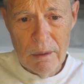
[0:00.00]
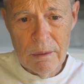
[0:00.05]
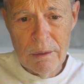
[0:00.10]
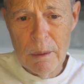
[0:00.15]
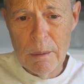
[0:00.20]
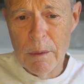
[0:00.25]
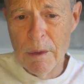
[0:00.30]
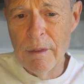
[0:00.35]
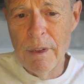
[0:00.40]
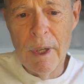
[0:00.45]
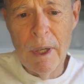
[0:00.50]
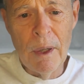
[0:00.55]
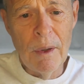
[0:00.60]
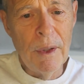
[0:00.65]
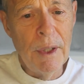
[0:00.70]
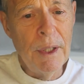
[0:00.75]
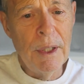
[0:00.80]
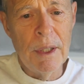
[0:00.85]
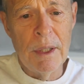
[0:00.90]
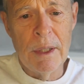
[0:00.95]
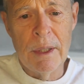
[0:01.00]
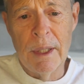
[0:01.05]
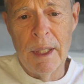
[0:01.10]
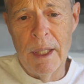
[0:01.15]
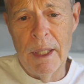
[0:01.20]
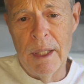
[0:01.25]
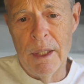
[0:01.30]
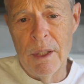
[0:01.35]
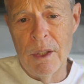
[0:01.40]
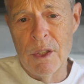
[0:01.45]
From a very young
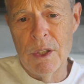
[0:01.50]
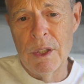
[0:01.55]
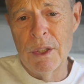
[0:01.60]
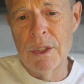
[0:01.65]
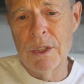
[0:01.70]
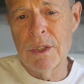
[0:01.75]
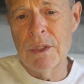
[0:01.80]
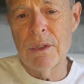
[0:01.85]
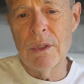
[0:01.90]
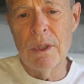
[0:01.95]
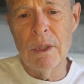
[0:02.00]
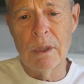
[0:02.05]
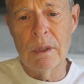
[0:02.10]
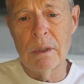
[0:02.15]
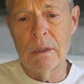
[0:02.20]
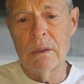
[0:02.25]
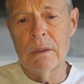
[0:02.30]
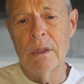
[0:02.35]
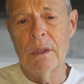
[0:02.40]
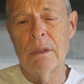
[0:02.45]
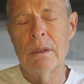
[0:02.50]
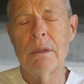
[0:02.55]
age, she struggled